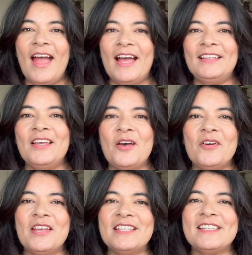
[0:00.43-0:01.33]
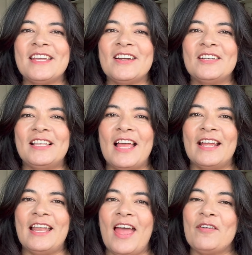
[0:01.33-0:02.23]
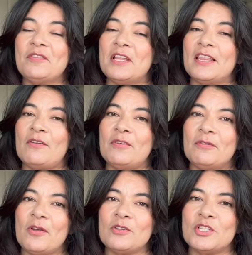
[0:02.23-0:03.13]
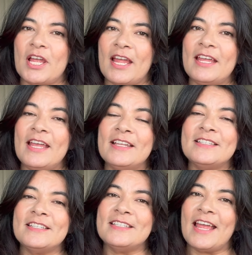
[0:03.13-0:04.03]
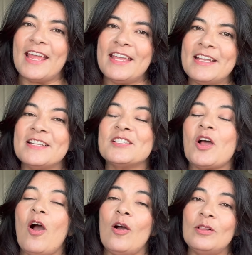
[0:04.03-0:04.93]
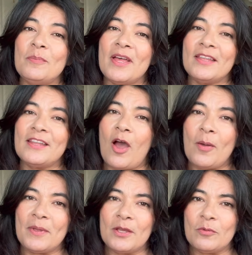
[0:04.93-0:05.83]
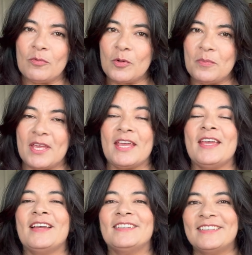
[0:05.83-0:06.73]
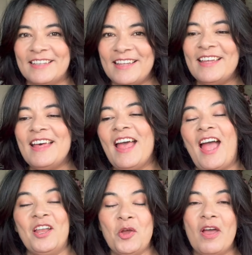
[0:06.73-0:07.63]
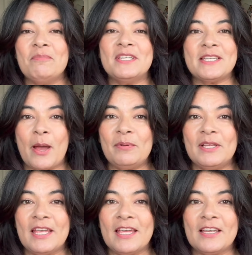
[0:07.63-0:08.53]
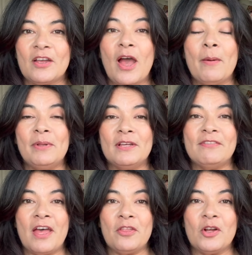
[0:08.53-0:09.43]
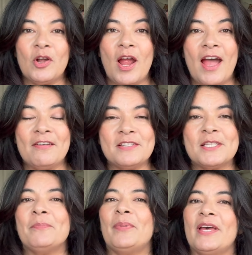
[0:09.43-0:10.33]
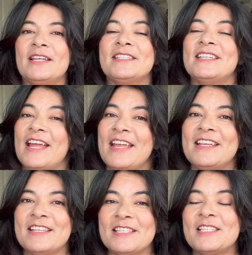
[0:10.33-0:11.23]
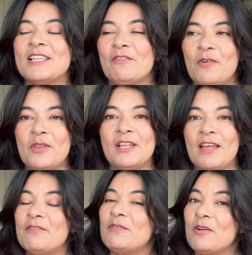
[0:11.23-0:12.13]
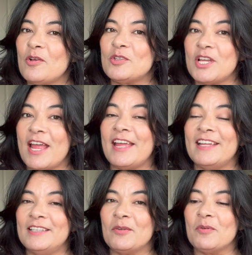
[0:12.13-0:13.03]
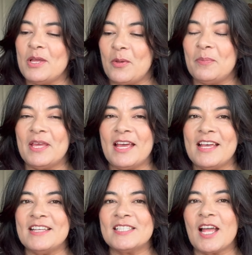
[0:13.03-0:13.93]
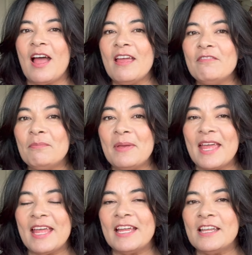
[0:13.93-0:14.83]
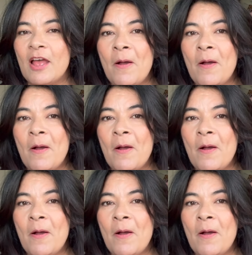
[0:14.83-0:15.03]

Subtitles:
Hello, it's Caroline at For the Love of Crochet, and today is all about the amigurumi. I know I've been dabbling in a couple of other crafts, but today it's For the Love of Crochet in the real because I've made